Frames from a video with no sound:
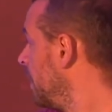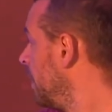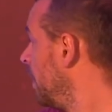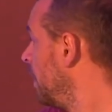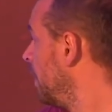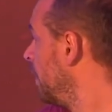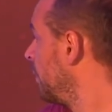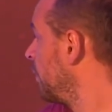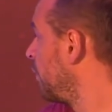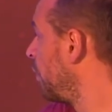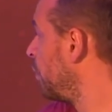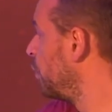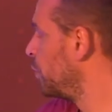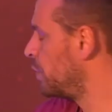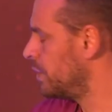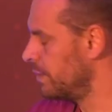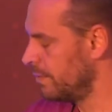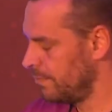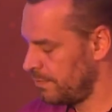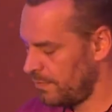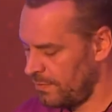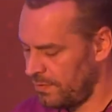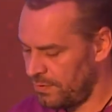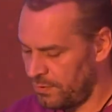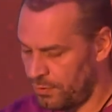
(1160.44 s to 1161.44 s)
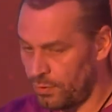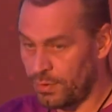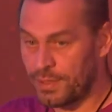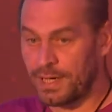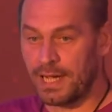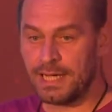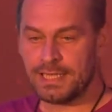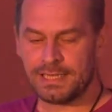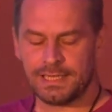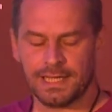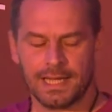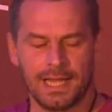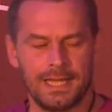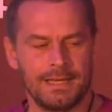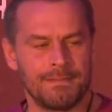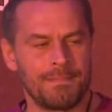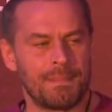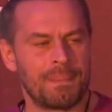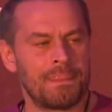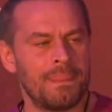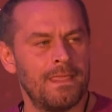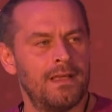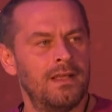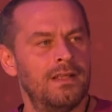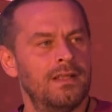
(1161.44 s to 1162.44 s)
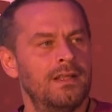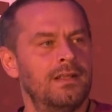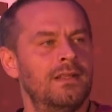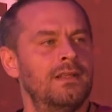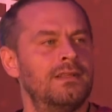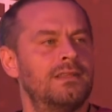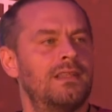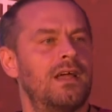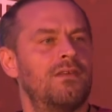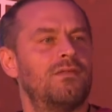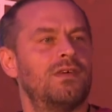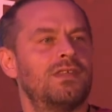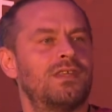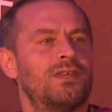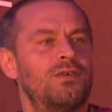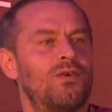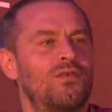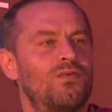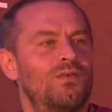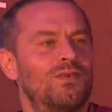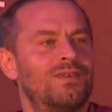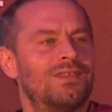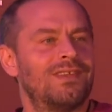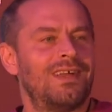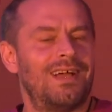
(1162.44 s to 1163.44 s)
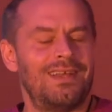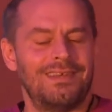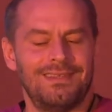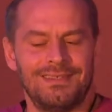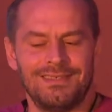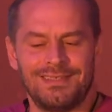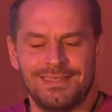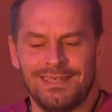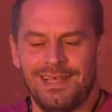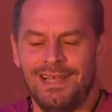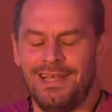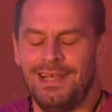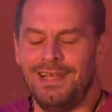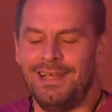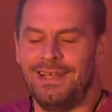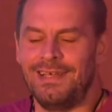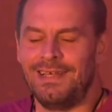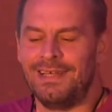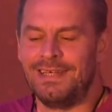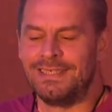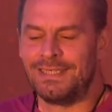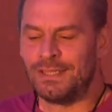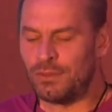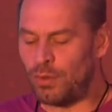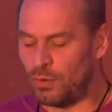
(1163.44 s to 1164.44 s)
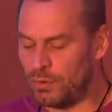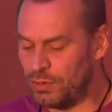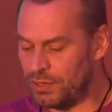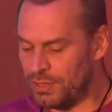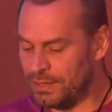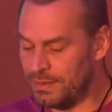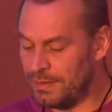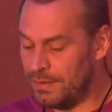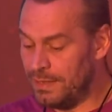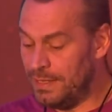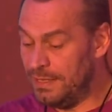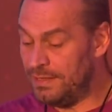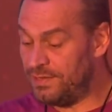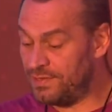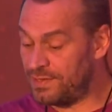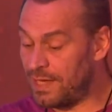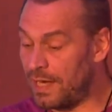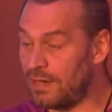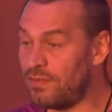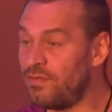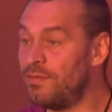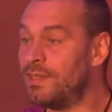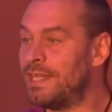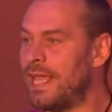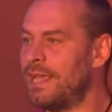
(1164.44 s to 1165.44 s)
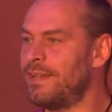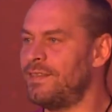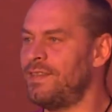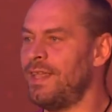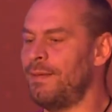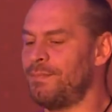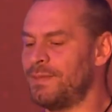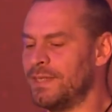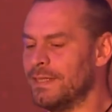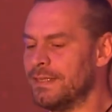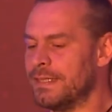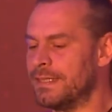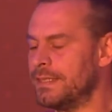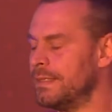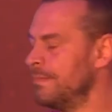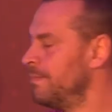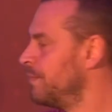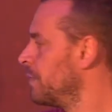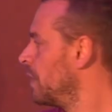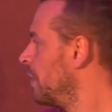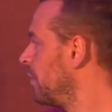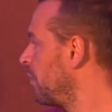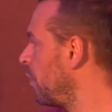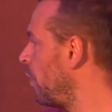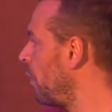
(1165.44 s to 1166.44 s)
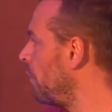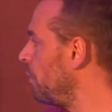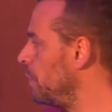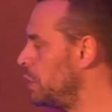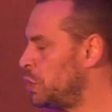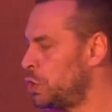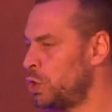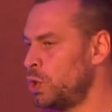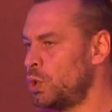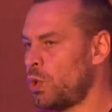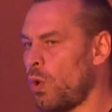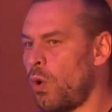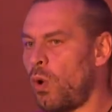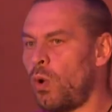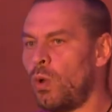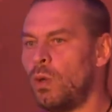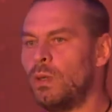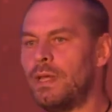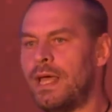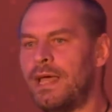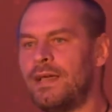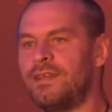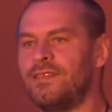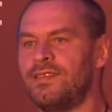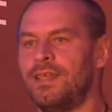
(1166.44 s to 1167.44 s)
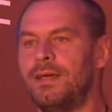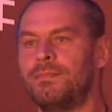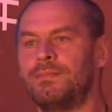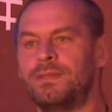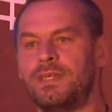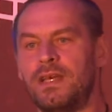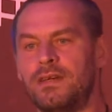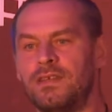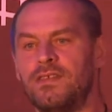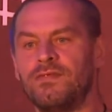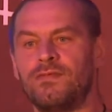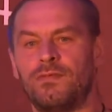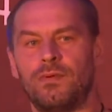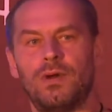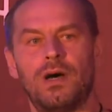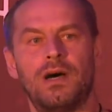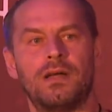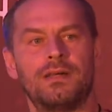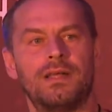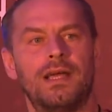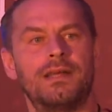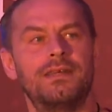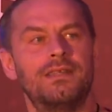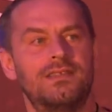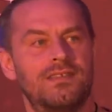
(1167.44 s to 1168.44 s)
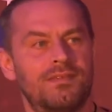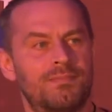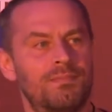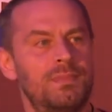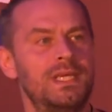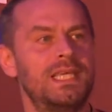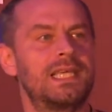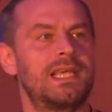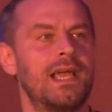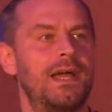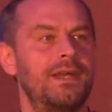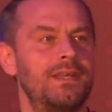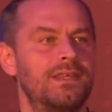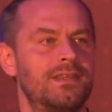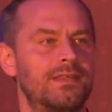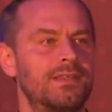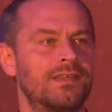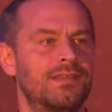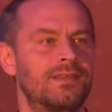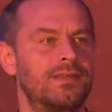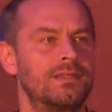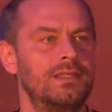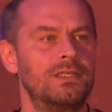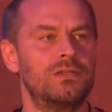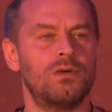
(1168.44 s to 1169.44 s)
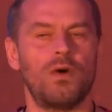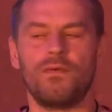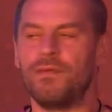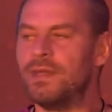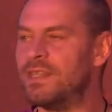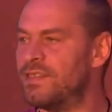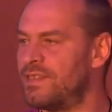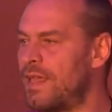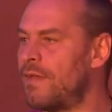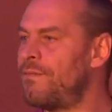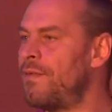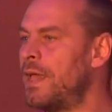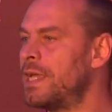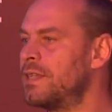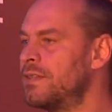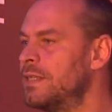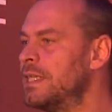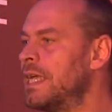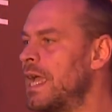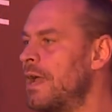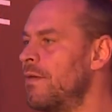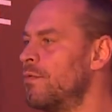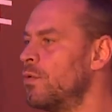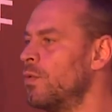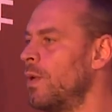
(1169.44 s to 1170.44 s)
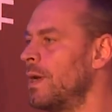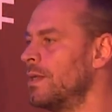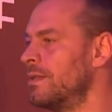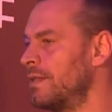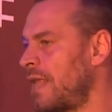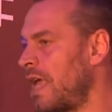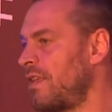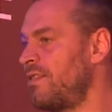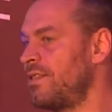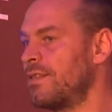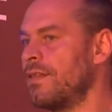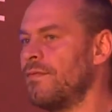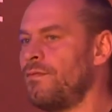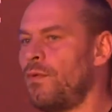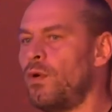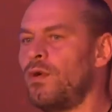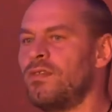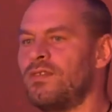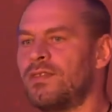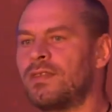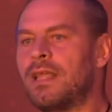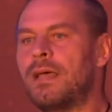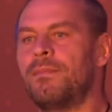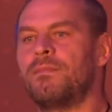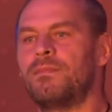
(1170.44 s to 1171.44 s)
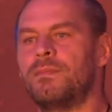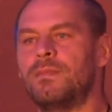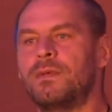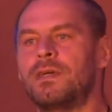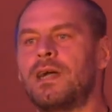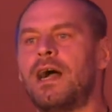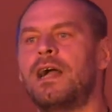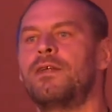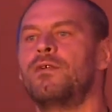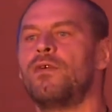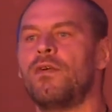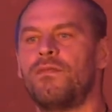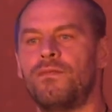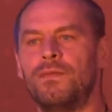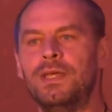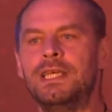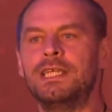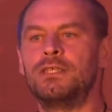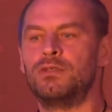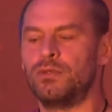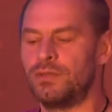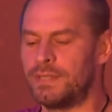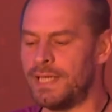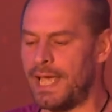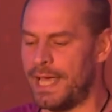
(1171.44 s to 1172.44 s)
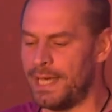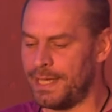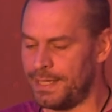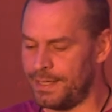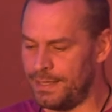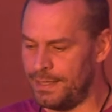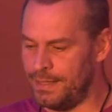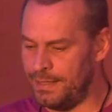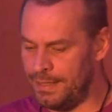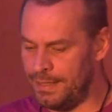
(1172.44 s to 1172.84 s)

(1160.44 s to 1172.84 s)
Solution. Sorry, guys, again. There was an awkward silence. Solution. It starts with acceptance. So we should all accept there is fraud, and it's big, and it's affecting everyone. That's the first step we need to take.